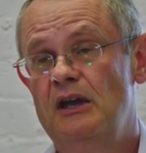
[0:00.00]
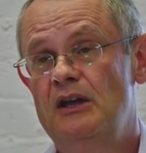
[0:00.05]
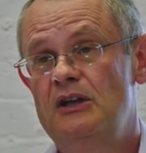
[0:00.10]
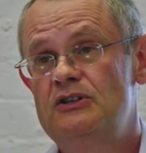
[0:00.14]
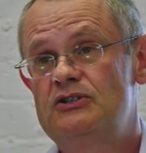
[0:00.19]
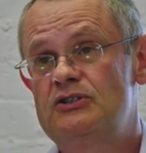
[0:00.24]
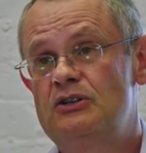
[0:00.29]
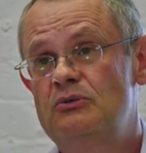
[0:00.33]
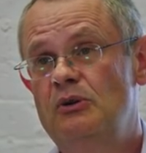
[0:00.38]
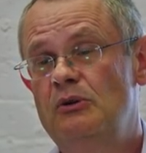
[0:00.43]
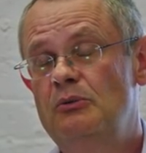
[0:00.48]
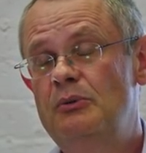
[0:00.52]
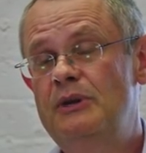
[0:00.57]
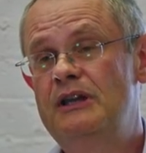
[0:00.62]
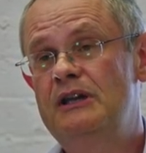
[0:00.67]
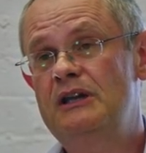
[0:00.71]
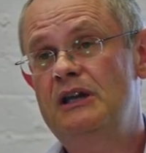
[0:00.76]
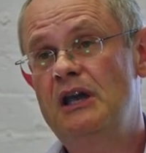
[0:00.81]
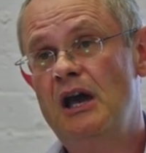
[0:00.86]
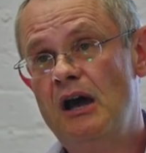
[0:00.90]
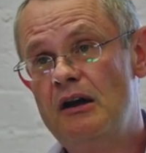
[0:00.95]
So what we
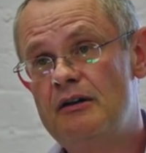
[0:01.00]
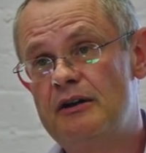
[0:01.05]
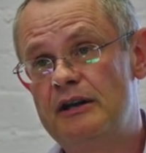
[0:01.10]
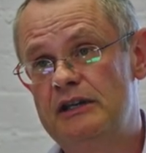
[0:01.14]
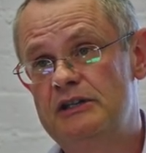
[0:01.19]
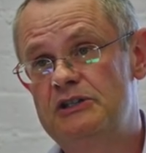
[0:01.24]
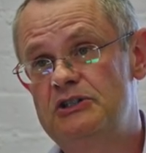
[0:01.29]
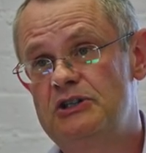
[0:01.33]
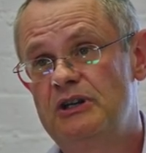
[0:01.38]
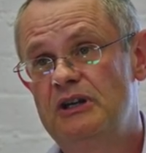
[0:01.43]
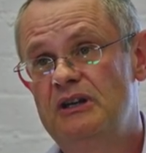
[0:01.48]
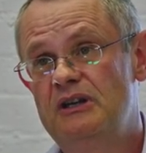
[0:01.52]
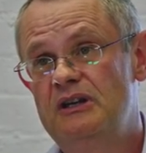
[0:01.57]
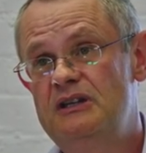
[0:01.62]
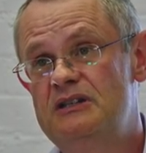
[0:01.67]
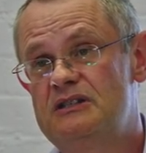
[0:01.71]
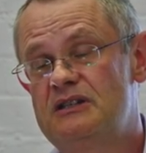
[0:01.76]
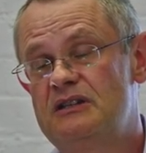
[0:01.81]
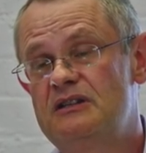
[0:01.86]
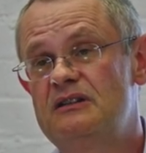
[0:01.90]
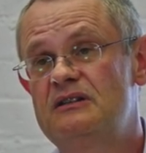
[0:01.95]
encourage
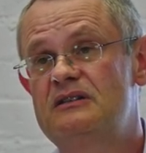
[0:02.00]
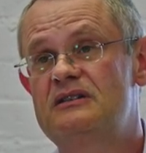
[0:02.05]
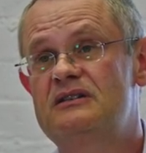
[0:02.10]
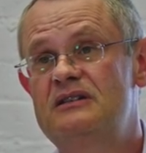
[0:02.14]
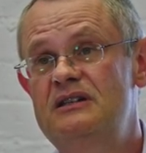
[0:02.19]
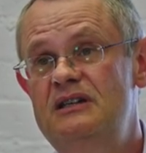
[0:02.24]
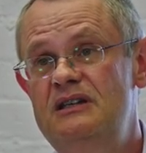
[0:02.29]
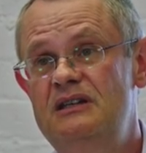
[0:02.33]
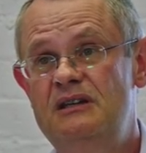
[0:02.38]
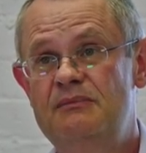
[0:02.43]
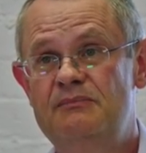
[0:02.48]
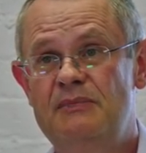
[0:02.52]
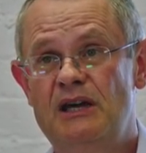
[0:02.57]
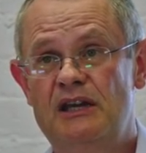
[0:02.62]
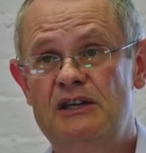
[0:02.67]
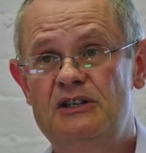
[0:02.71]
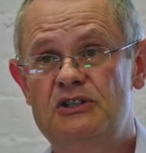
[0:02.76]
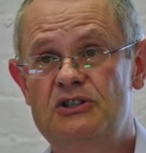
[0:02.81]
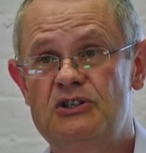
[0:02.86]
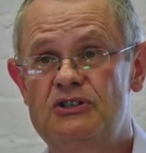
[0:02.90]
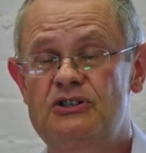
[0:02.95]
is that the senior
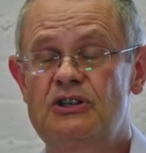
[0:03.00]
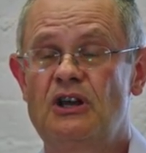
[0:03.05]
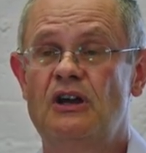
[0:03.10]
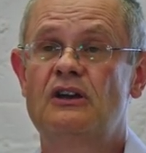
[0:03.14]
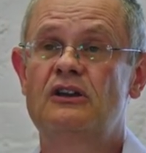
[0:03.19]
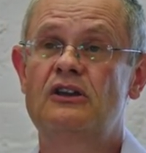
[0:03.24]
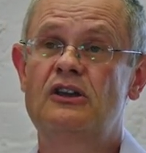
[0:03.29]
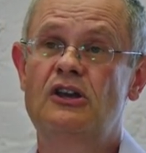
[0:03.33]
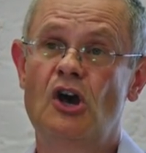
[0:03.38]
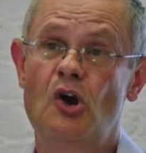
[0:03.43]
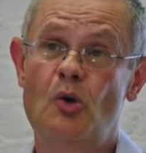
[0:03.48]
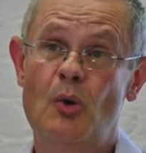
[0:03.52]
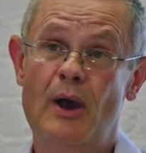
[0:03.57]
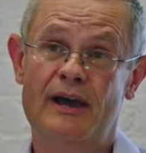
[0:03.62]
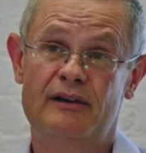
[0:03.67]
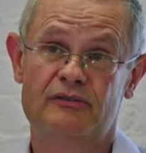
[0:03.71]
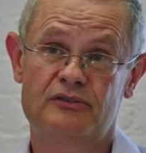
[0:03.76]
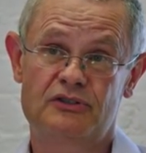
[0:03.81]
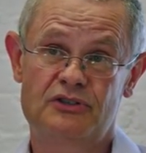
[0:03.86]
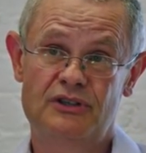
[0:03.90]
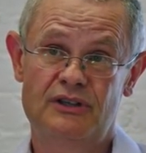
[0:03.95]
managers go
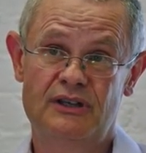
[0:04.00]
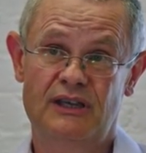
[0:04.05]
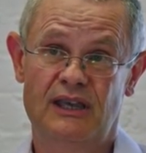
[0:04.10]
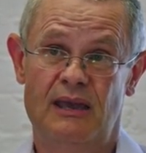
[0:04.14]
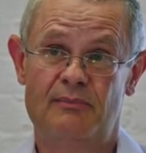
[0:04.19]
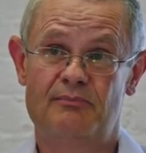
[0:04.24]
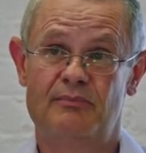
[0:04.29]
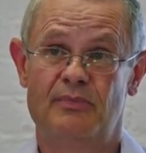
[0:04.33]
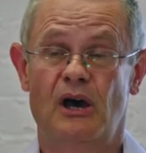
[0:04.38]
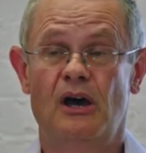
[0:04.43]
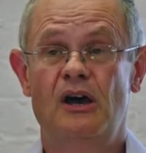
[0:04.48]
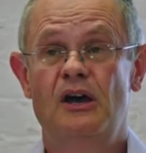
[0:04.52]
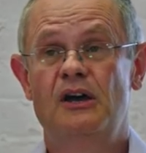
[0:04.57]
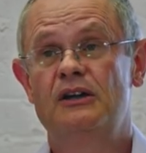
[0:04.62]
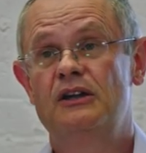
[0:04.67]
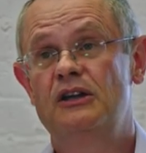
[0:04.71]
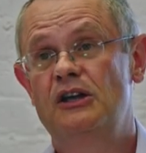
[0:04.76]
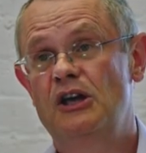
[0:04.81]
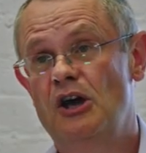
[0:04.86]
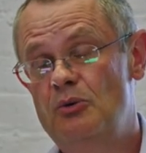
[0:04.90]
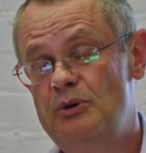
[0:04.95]
out to the Gemba,
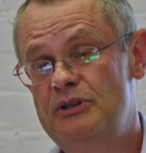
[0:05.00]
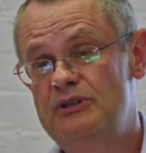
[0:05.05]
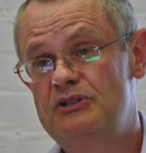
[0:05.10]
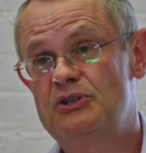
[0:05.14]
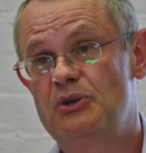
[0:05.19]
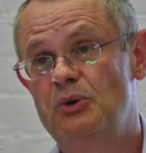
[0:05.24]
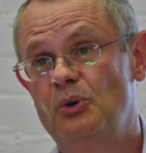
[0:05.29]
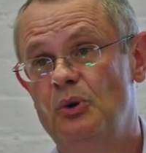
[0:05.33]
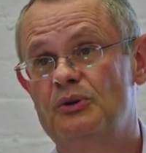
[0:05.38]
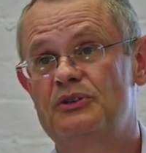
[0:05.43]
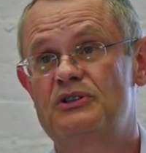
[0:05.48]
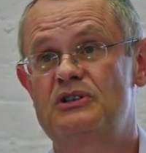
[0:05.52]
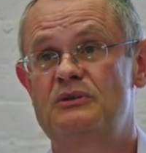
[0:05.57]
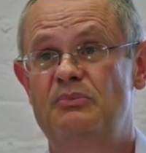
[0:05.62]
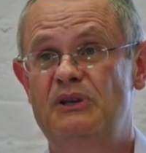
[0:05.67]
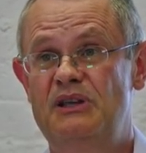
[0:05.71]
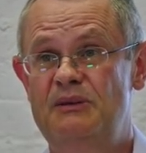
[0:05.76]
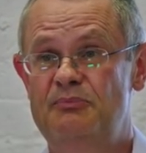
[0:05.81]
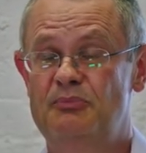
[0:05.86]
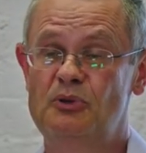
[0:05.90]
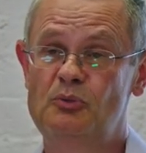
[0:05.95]
go and talk to
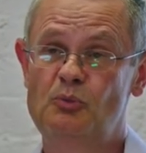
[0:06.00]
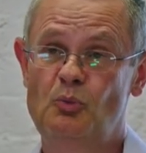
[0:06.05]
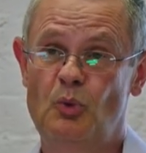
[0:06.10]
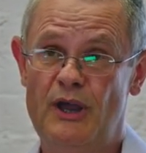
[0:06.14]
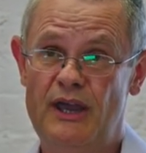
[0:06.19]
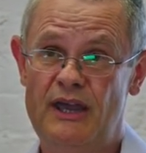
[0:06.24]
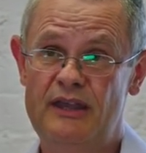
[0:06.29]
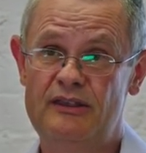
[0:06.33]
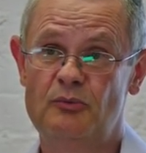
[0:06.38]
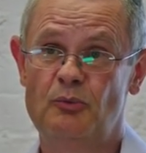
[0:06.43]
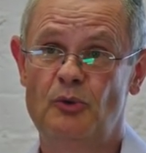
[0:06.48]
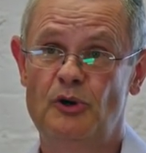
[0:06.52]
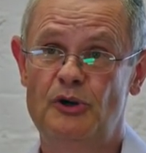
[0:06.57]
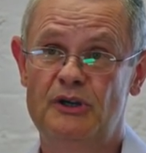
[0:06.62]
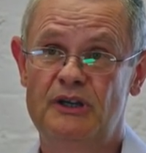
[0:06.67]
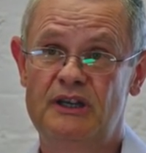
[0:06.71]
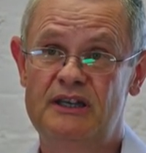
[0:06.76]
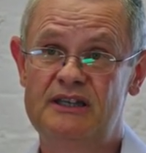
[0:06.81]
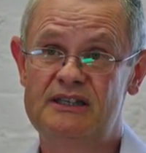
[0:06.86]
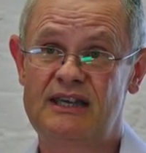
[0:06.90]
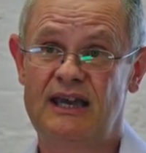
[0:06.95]
people where the
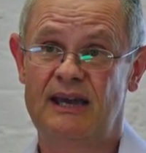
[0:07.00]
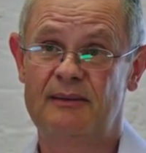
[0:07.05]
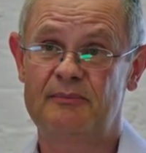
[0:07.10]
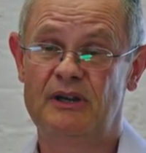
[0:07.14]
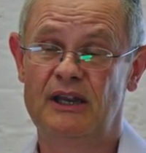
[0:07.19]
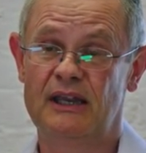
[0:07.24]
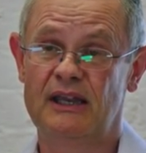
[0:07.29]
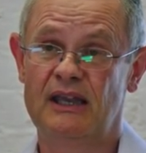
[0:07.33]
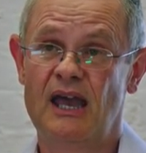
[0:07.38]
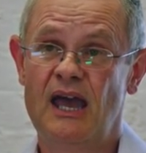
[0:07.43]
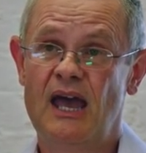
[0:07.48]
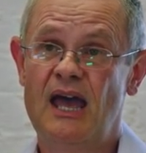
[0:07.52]
work is happening,